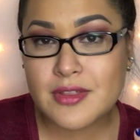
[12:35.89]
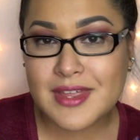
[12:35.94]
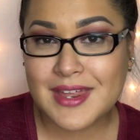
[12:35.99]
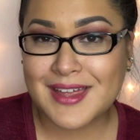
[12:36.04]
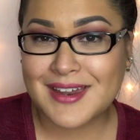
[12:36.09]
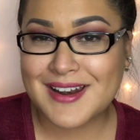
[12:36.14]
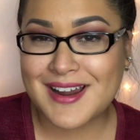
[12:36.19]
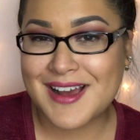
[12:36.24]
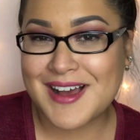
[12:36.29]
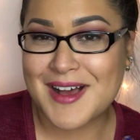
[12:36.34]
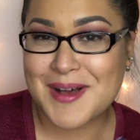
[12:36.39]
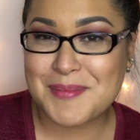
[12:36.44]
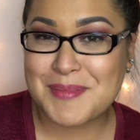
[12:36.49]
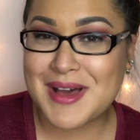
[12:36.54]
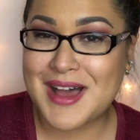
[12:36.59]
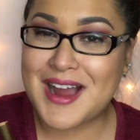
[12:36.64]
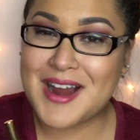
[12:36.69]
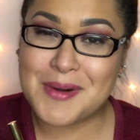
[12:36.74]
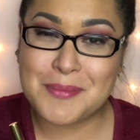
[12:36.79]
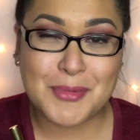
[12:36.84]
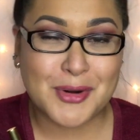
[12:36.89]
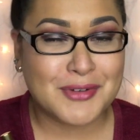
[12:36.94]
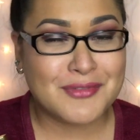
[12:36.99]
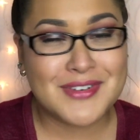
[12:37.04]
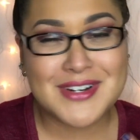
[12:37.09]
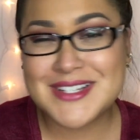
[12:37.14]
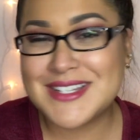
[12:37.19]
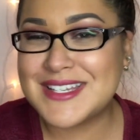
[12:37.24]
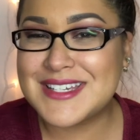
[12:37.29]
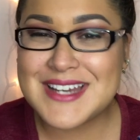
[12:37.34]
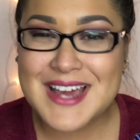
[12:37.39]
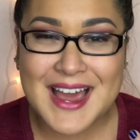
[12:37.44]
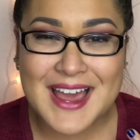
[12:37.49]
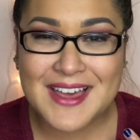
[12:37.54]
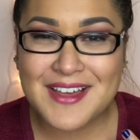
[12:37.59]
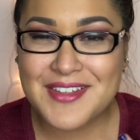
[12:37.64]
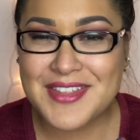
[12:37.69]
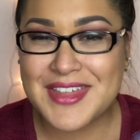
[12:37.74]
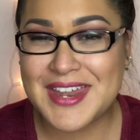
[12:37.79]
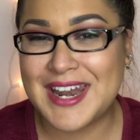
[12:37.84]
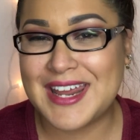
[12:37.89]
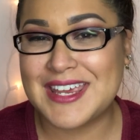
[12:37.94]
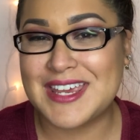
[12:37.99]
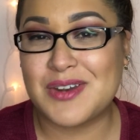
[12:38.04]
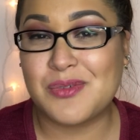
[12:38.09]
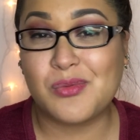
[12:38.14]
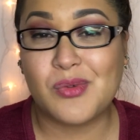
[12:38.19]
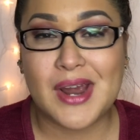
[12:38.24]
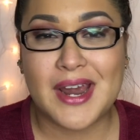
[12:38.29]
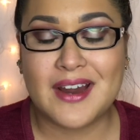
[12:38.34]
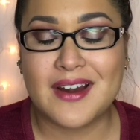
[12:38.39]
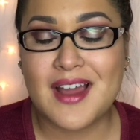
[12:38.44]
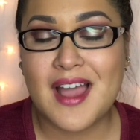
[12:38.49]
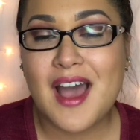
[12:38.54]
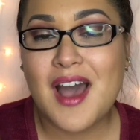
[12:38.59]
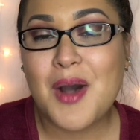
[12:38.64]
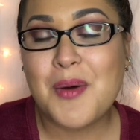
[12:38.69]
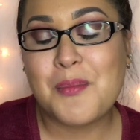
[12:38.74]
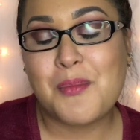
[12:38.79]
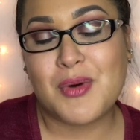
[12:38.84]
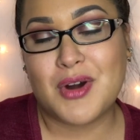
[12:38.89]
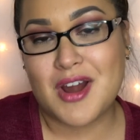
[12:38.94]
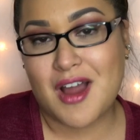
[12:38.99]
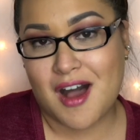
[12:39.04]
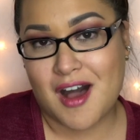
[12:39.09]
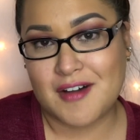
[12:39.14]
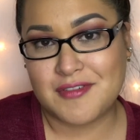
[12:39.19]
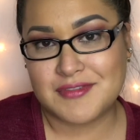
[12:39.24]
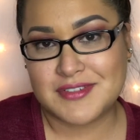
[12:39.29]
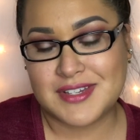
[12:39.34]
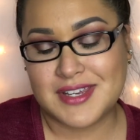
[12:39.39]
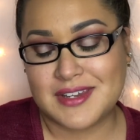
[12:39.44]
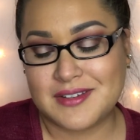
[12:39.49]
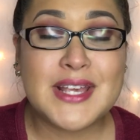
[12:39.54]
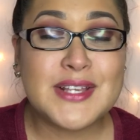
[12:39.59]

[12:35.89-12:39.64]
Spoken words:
that are more versatile, that I can wear more often.